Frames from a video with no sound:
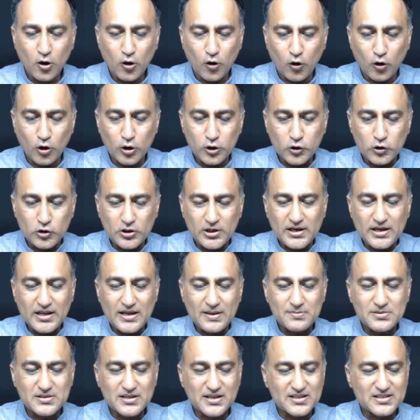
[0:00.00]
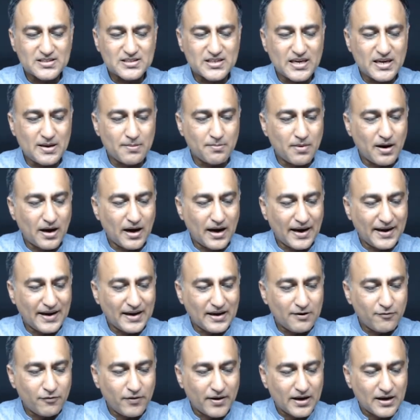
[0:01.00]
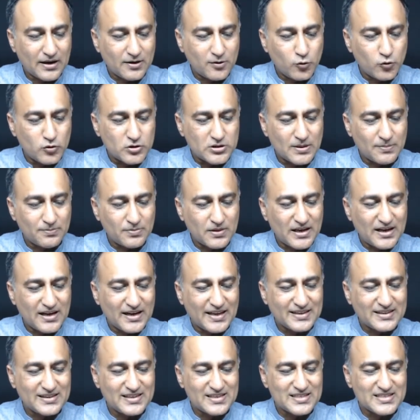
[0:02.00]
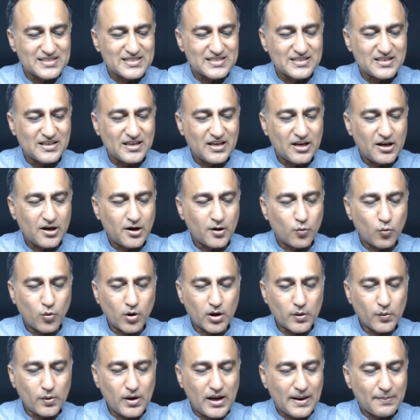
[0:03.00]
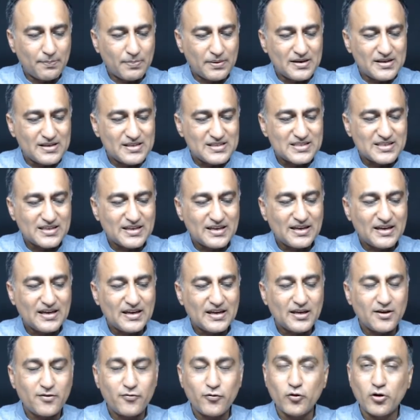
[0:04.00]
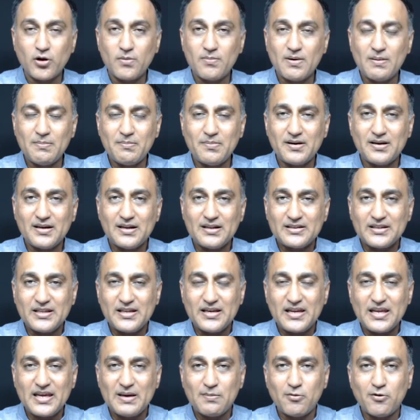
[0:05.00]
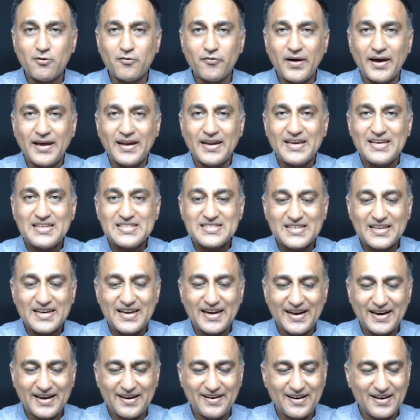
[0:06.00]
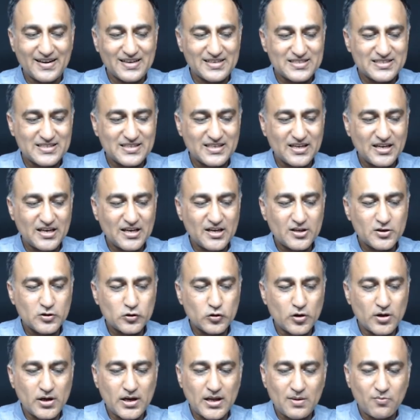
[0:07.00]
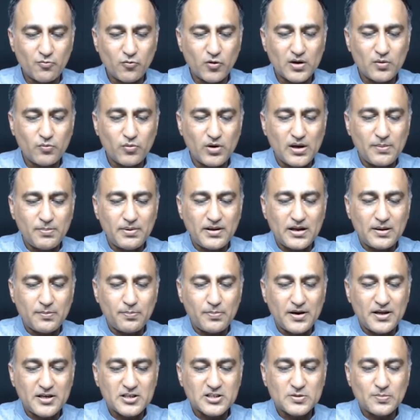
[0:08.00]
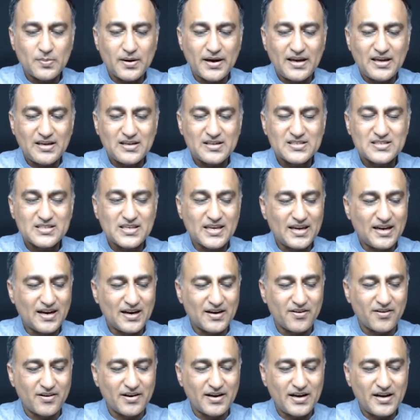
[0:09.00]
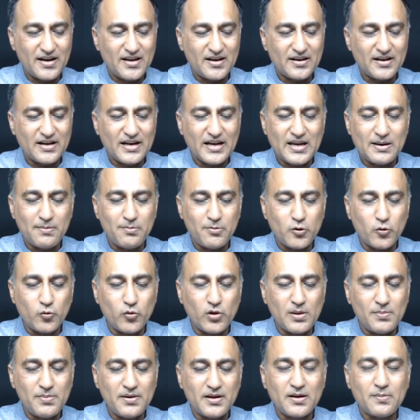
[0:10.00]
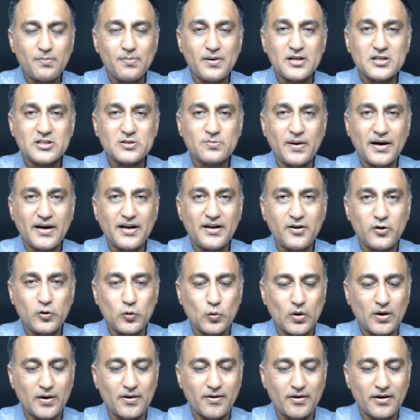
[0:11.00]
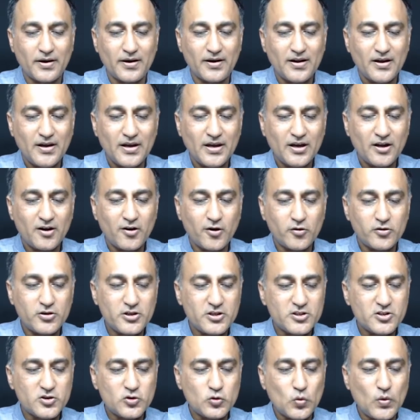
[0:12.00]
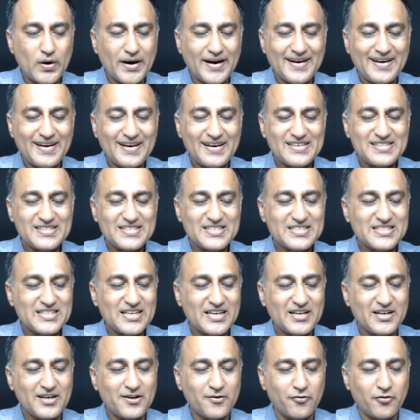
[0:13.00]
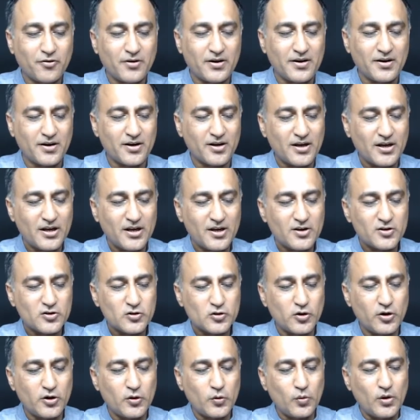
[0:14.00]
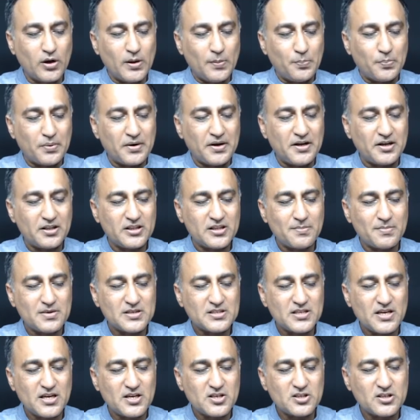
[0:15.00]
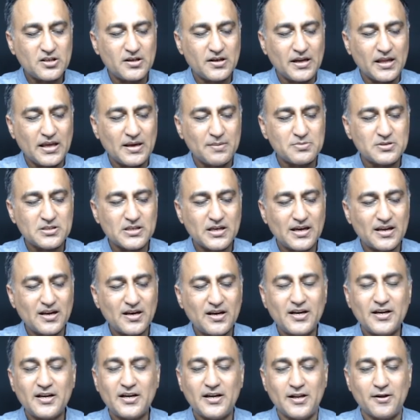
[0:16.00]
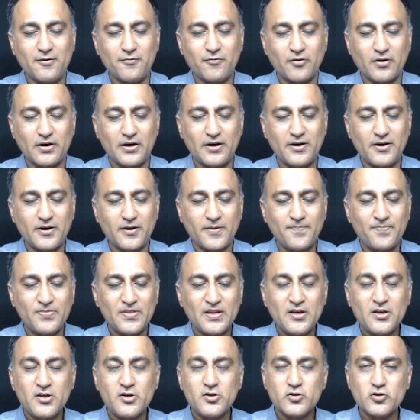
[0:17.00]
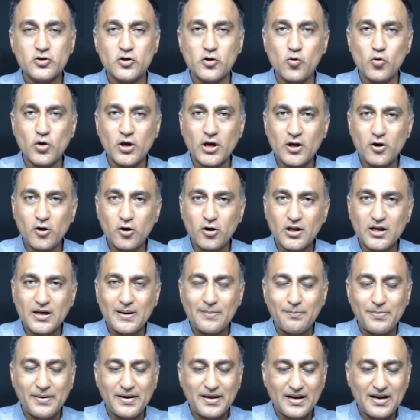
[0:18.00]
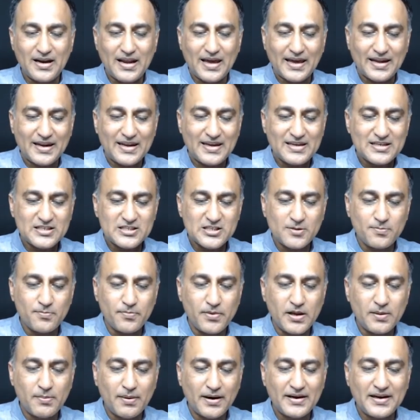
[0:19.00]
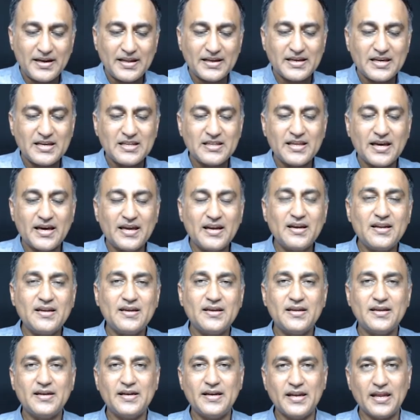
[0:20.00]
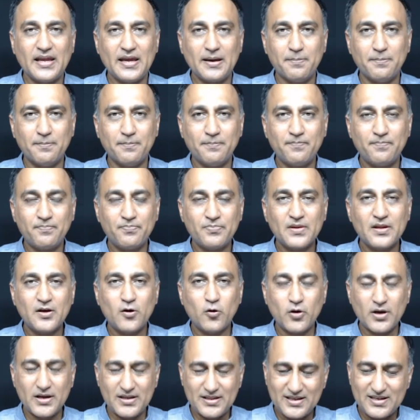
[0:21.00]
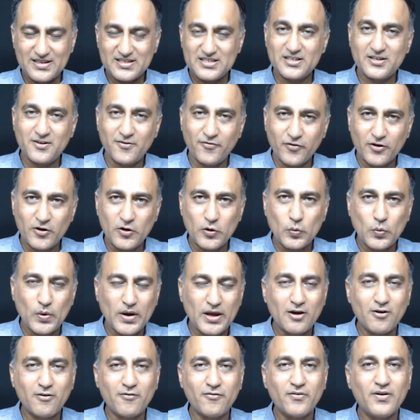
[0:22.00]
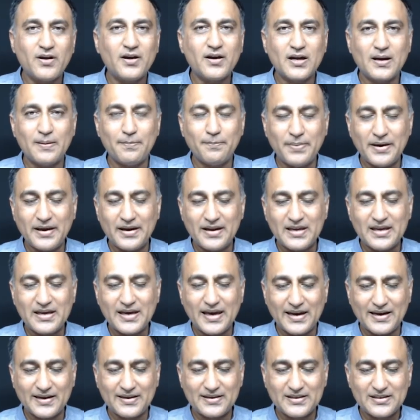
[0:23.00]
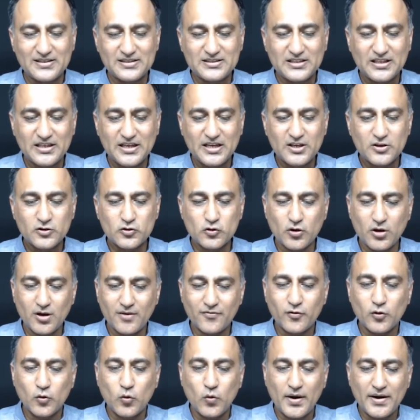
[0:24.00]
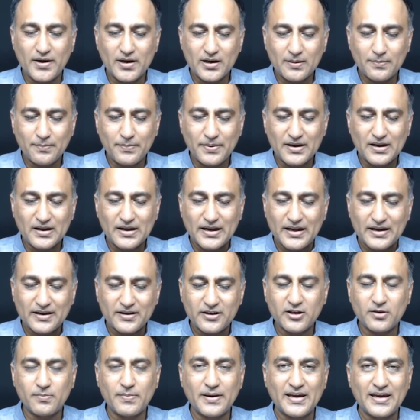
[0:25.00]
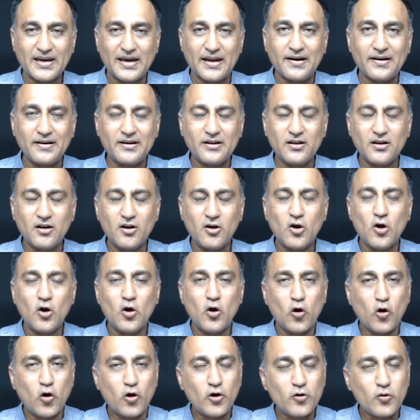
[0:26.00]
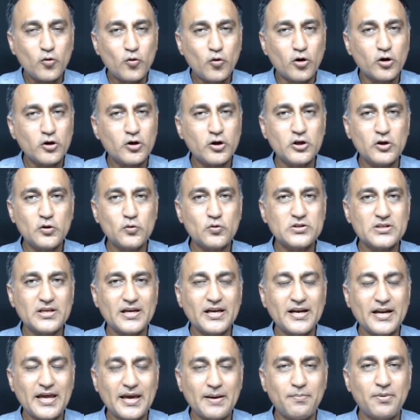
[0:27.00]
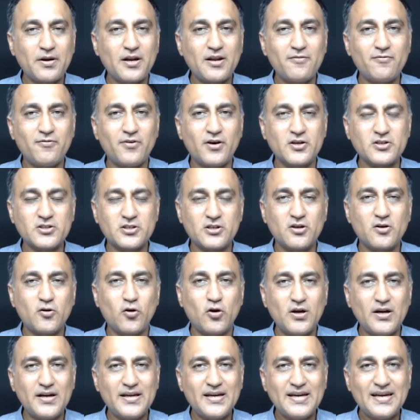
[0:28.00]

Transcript: although the names are same I if I do something like this what will happen is if you remember the name of array is an address so name 1 will be replaced by say 100, name 2 will be replaced by 200. Now these two addresses are different. So it will print the message names are different. So you cannot compare an array simply by taking their name. Okay, there is a different way of comparing characters. So you have to go and compare character by character or you got to use a library function called